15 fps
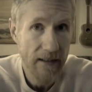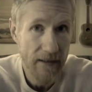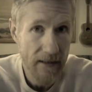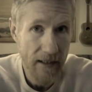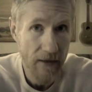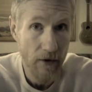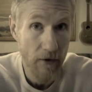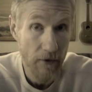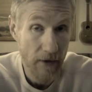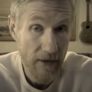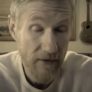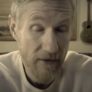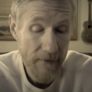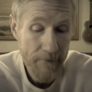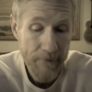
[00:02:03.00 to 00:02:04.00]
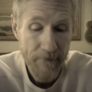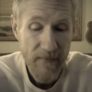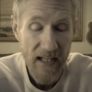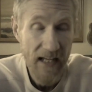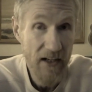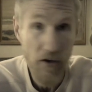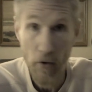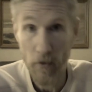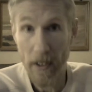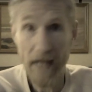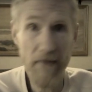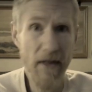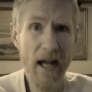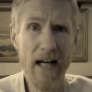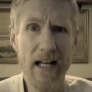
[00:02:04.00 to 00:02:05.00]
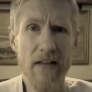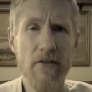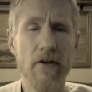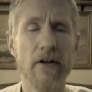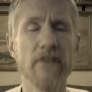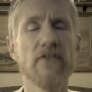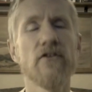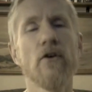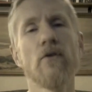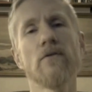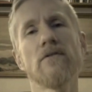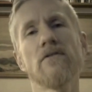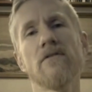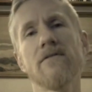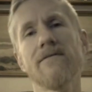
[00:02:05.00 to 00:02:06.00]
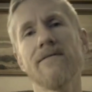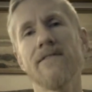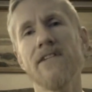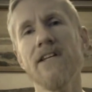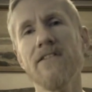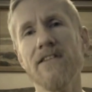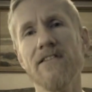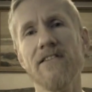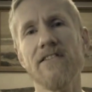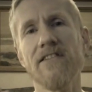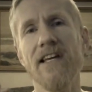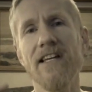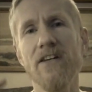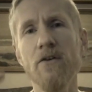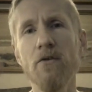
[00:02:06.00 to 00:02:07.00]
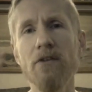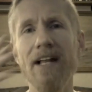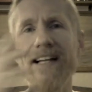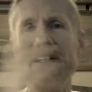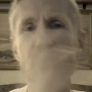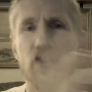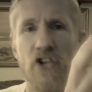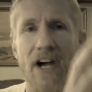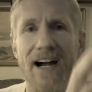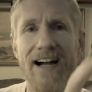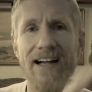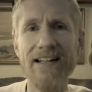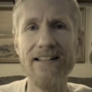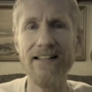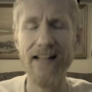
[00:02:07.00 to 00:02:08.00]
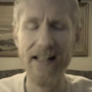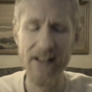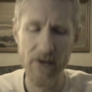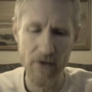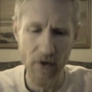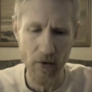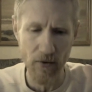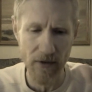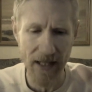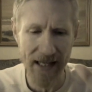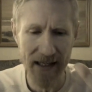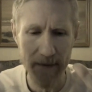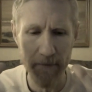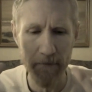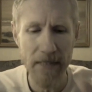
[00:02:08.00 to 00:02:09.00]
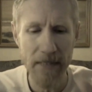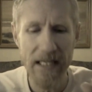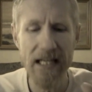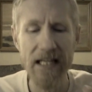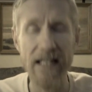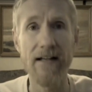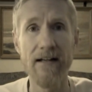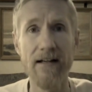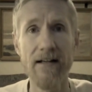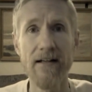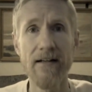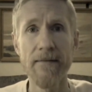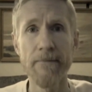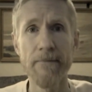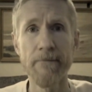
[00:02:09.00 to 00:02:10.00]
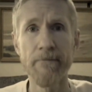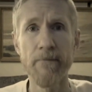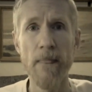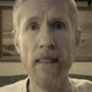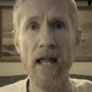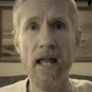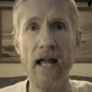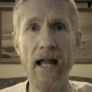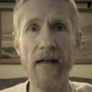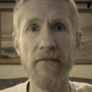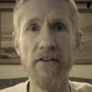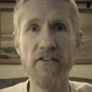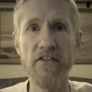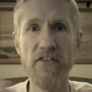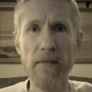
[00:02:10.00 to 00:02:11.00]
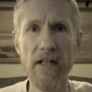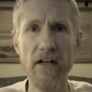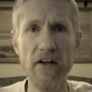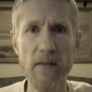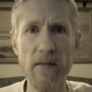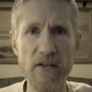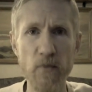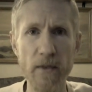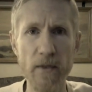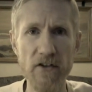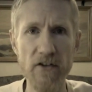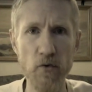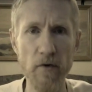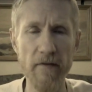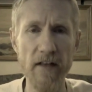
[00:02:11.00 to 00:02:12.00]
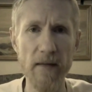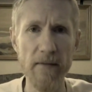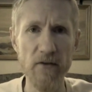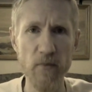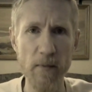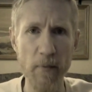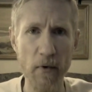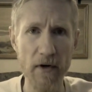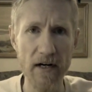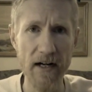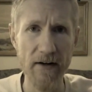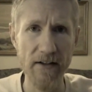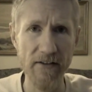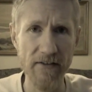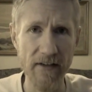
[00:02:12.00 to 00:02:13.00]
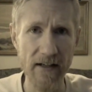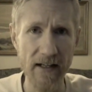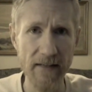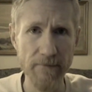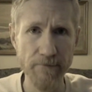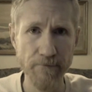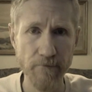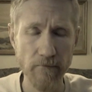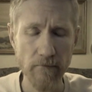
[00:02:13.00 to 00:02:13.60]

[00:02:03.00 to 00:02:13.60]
and all the rest. And you don't like that either." And so Jesus is saying, "You don't like John and you don't like me." And the similarity between the two of them, as we pointed out on Sunday,